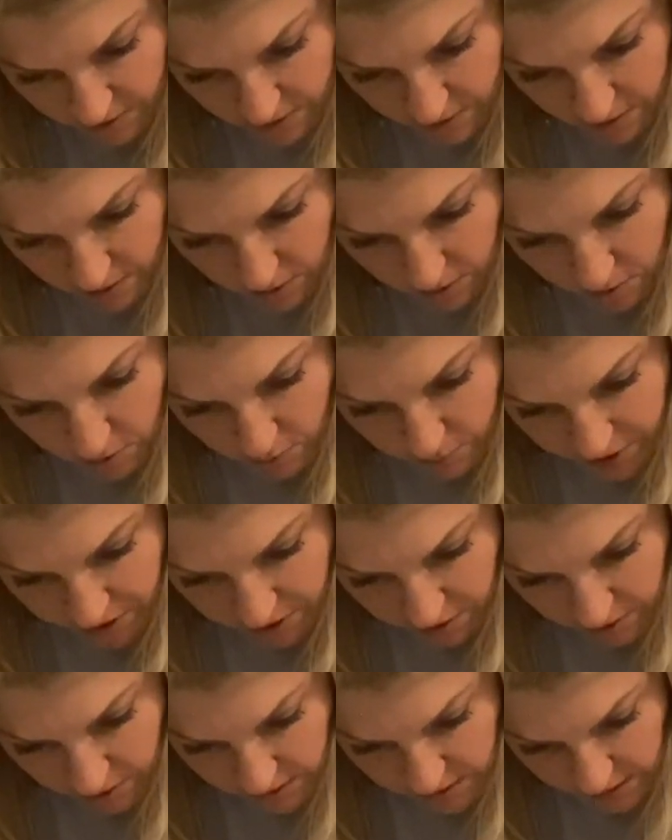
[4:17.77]
Oh my
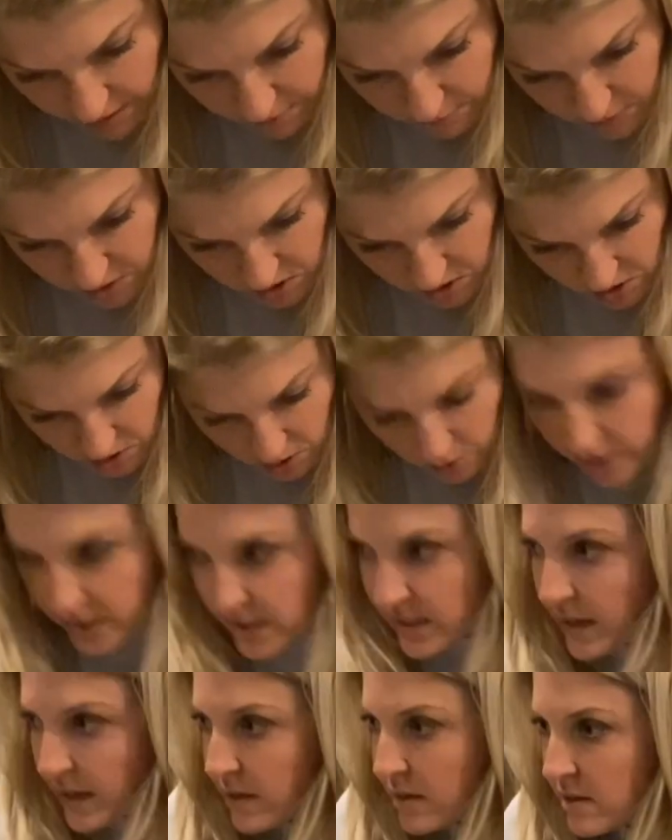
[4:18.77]
goodness, I'm so
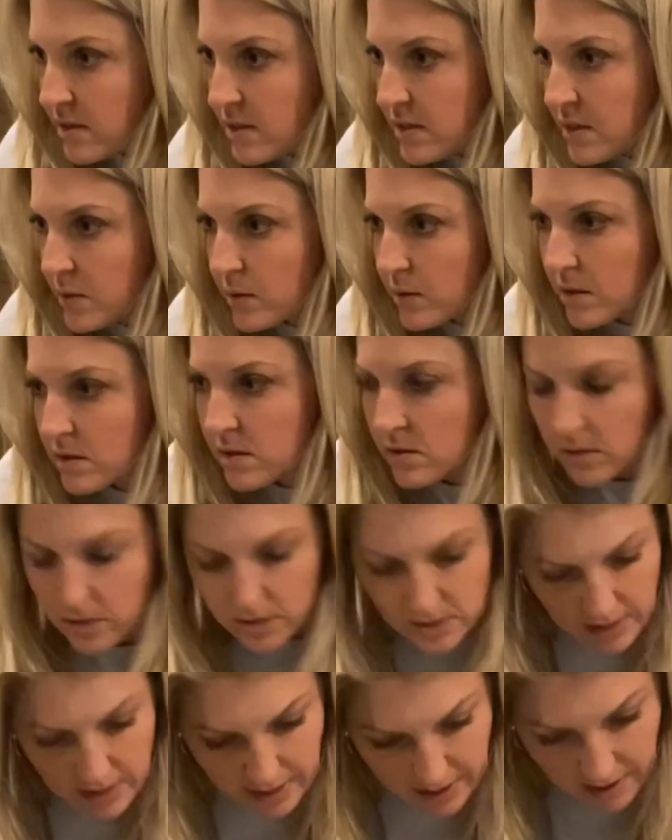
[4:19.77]
excited to see what this
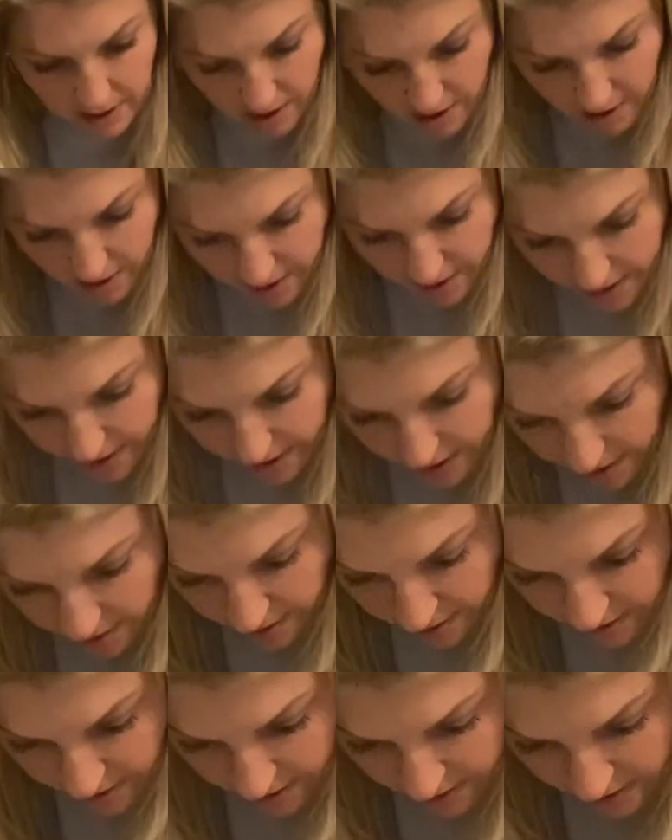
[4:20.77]
looks like. I
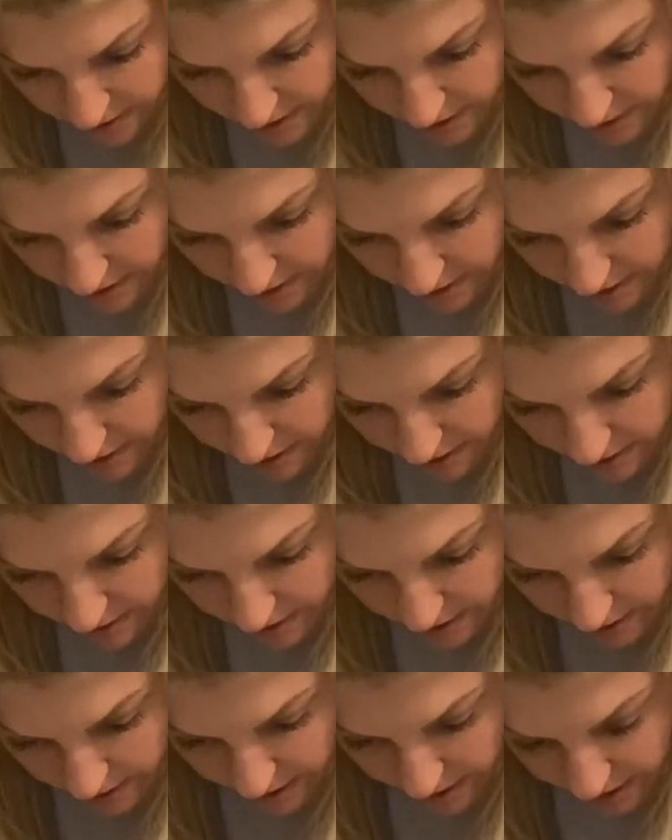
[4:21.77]

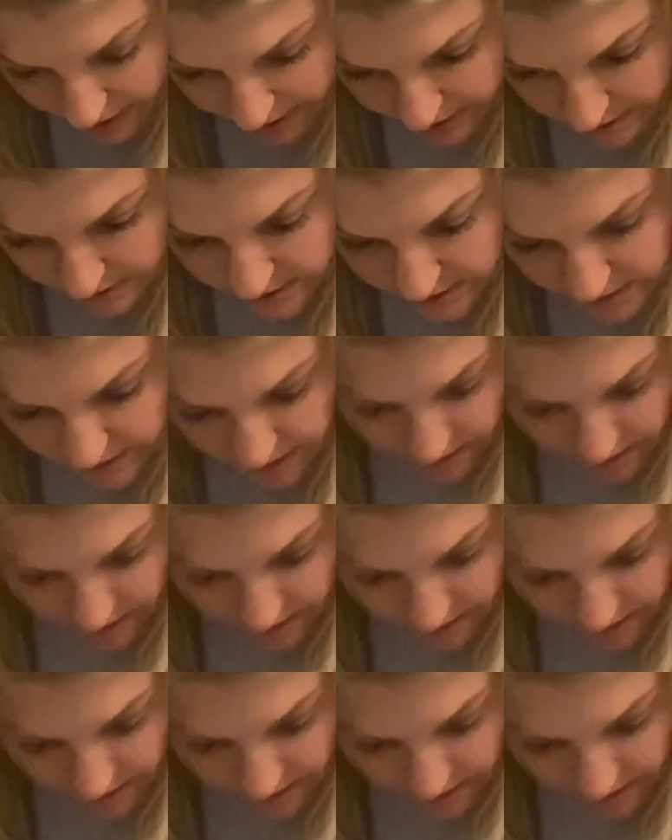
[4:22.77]
can see it in